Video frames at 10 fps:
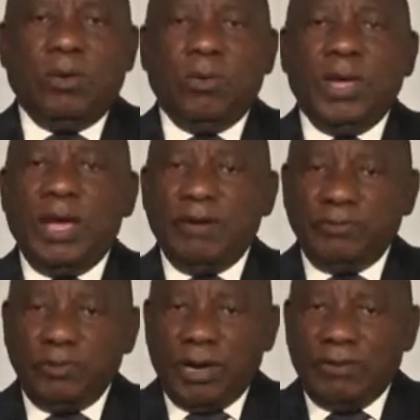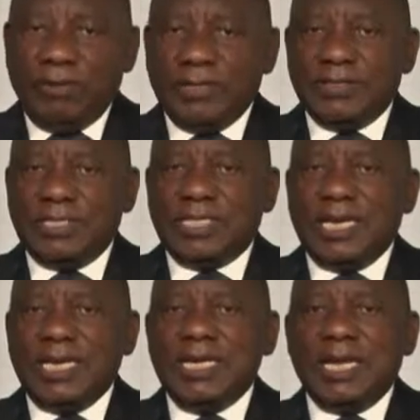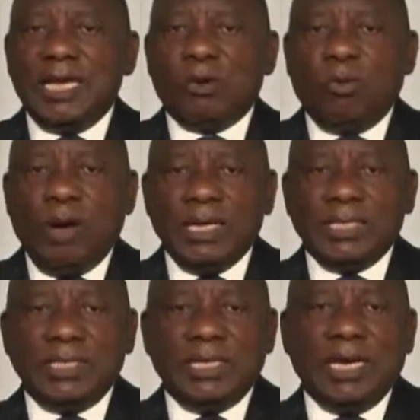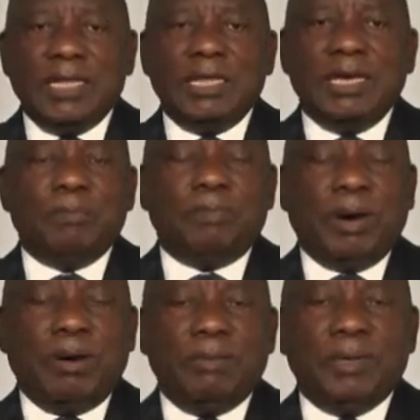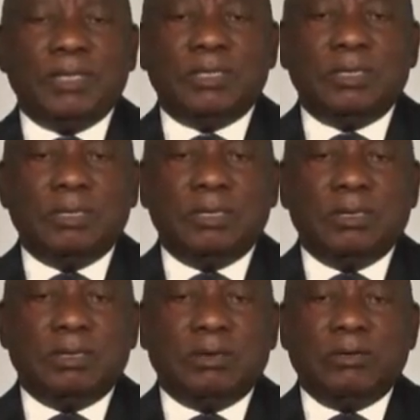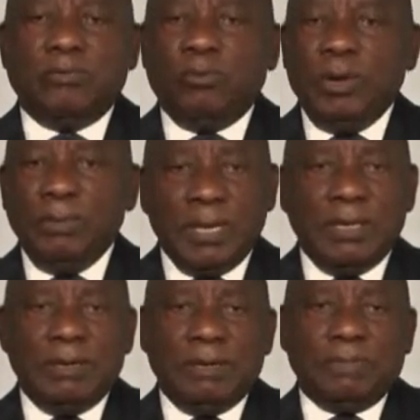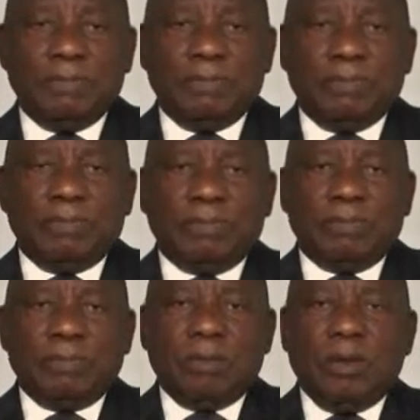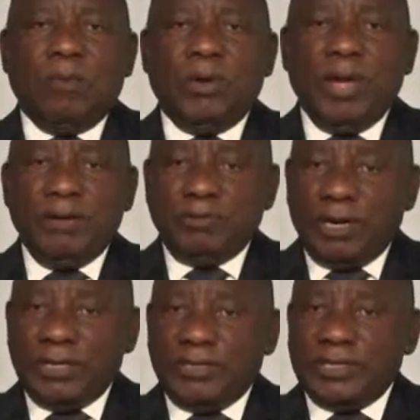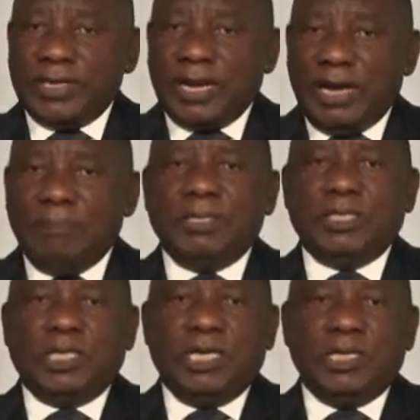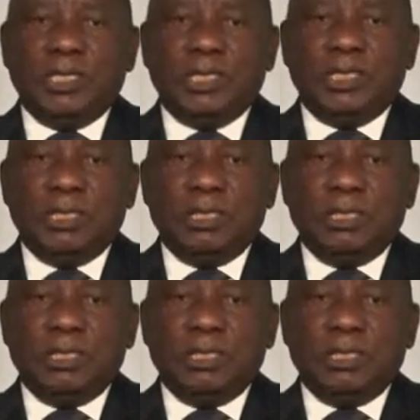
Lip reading: We have to advance gender equality and the empowerment of women. We have to address climate change,